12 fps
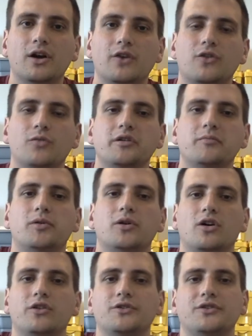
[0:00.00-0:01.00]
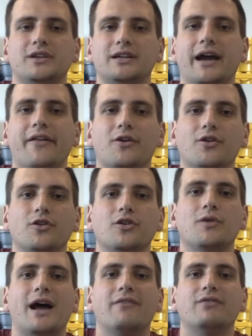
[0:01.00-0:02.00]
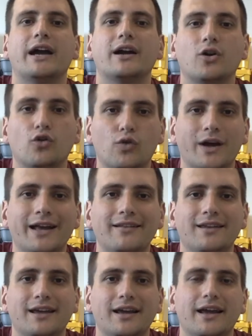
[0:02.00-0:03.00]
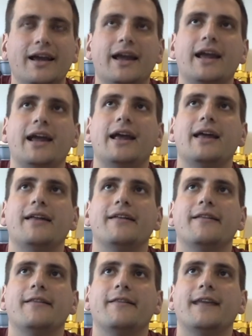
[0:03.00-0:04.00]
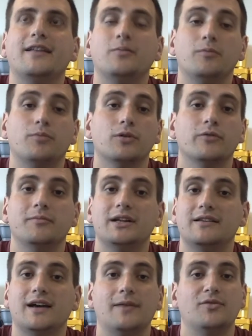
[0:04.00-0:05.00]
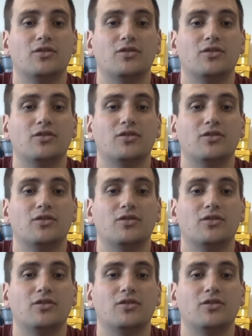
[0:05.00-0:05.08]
So when you put all those together, you have that grit, and that's been proven many times.